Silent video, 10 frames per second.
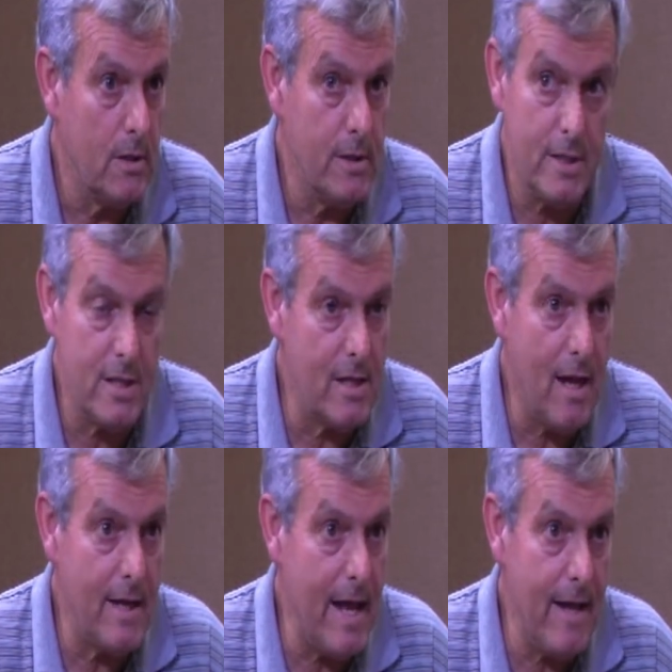This is
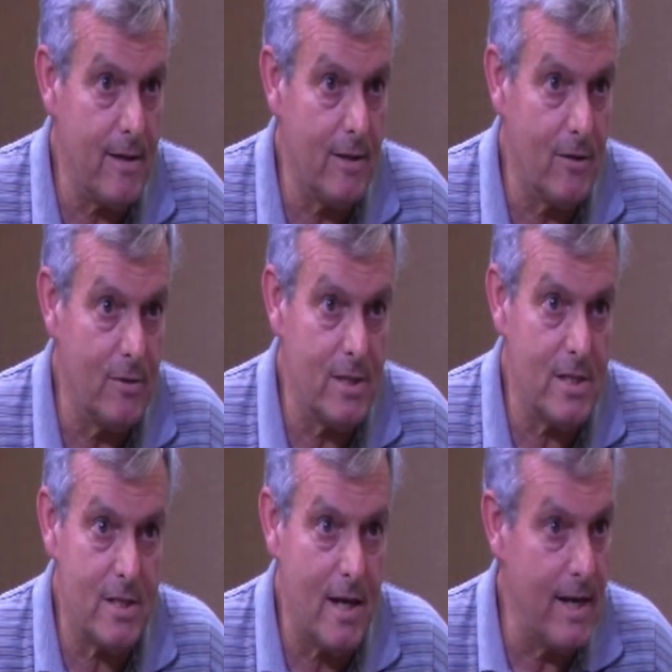not, this
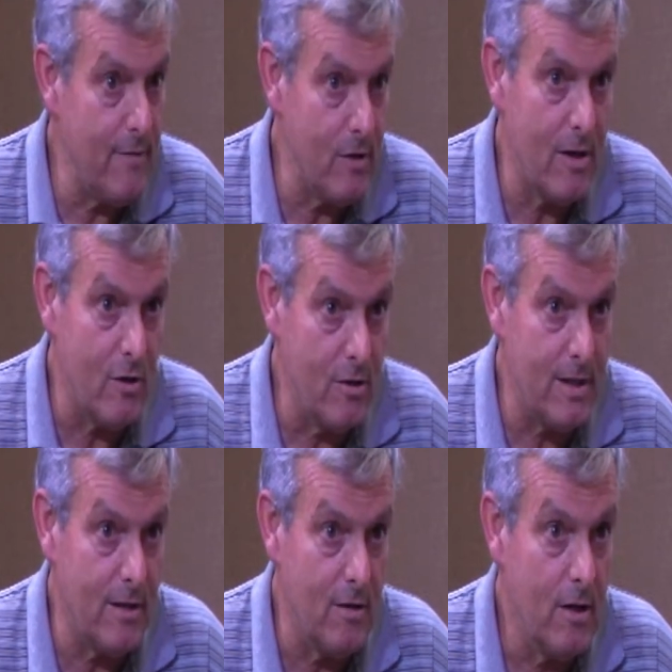is not heaven on
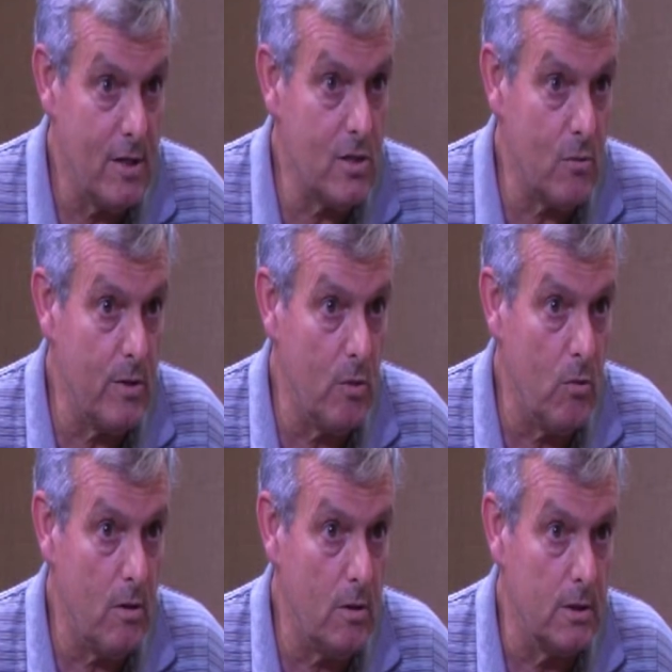earth here. This is the real
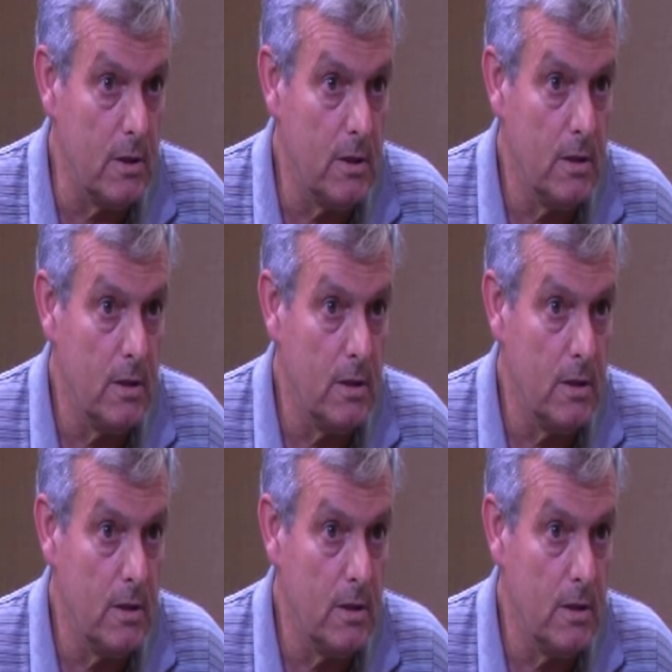world.